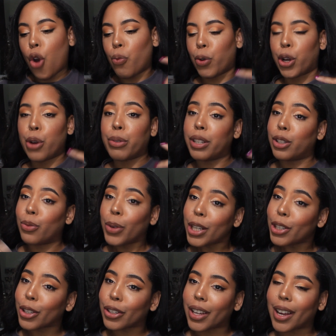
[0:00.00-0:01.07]
we're going into
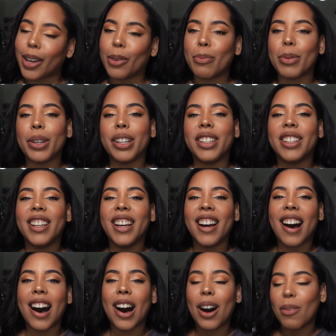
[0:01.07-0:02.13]
winter now, but
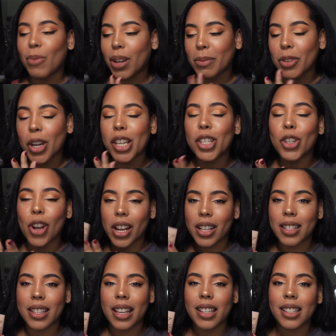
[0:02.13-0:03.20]
what I'm just trying to
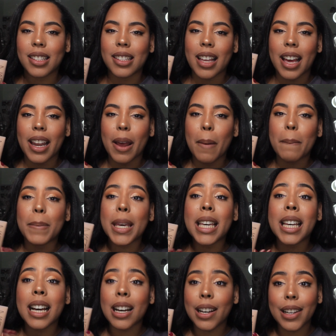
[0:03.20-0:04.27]
say is that
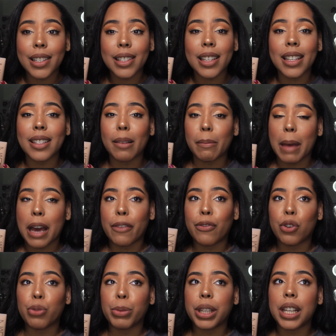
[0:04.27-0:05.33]
because it's a matte
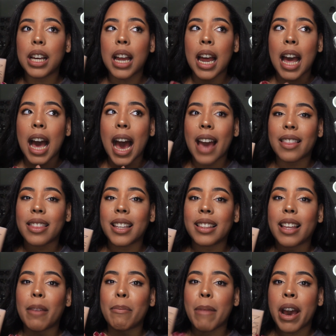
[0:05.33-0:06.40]
formula, I think
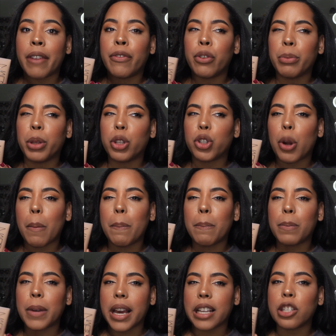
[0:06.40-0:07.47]
that matte formulas are
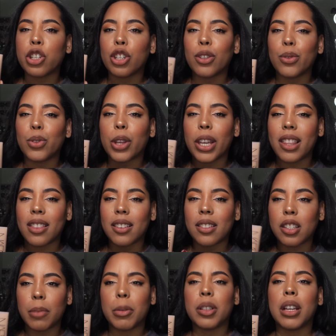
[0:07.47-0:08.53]
nice to use in the
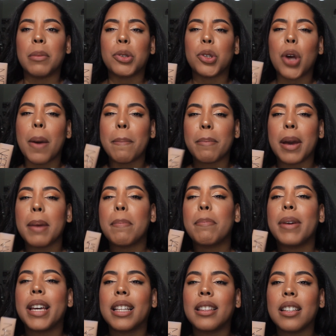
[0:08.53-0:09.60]
summertime. So I might
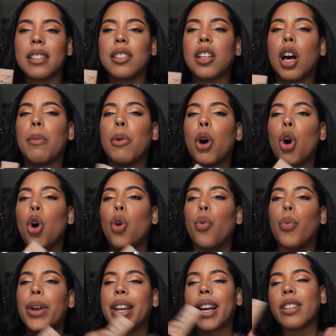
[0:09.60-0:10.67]
pick this up
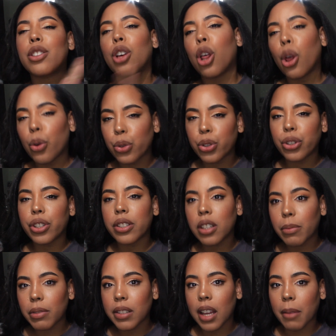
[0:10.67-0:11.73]
when it gets closer to
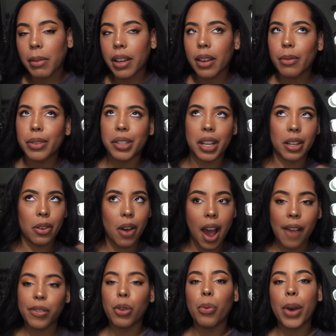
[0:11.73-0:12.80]
summertime again, which I know I
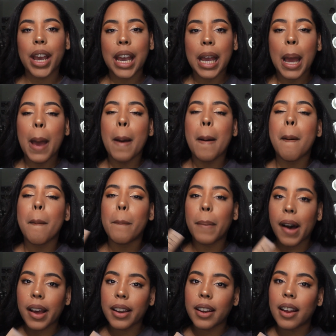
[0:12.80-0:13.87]
have to wait,
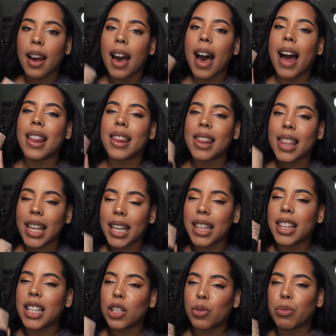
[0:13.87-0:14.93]
but I think
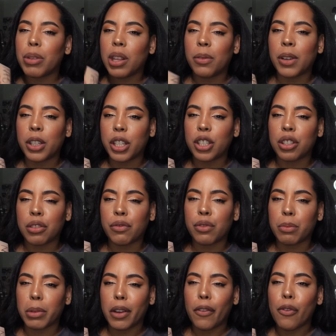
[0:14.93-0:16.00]
this would be the foundation for
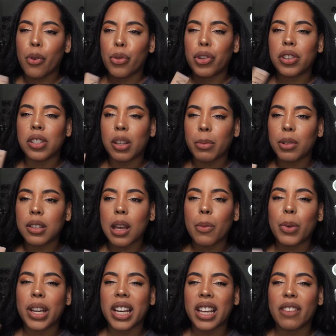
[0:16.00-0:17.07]
me for the summertime
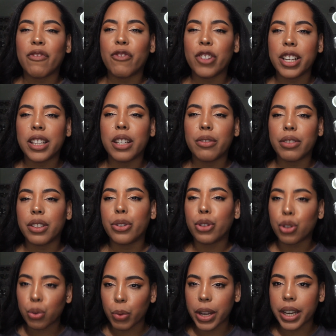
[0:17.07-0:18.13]
when I get really, really
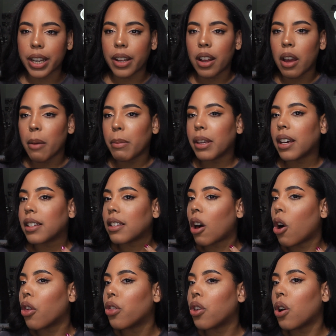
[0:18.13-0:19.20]
sweaty. because
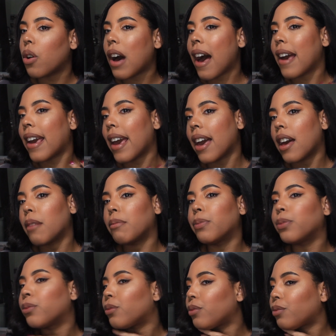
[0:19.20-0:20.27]
although I am,
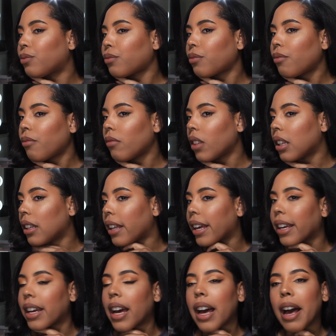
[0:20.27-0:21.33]

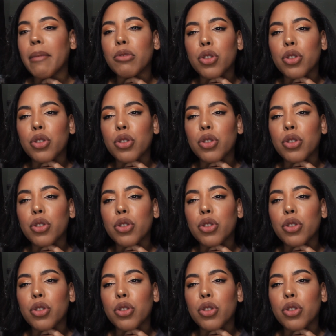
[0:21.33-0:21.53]
like, I'm